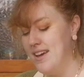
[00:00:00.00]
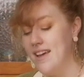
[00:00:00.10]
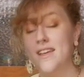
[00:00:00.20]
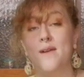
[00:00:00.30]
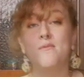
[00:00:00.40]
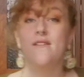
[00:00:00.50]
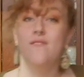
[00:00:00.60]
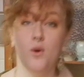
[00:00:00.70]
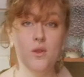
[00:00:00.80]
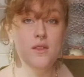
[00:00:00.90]
And then I'm gonna
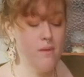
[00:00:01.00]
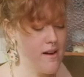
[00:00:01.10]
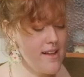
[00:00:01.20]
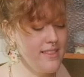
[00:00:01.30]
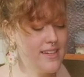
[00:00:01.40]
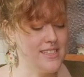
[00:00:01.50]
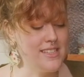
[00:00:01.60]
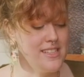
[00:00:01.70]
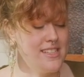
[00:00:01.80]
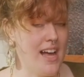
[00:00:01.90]
fold the part I licked
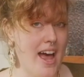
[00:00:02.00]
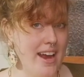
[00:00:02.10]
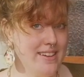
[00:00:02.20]
inside,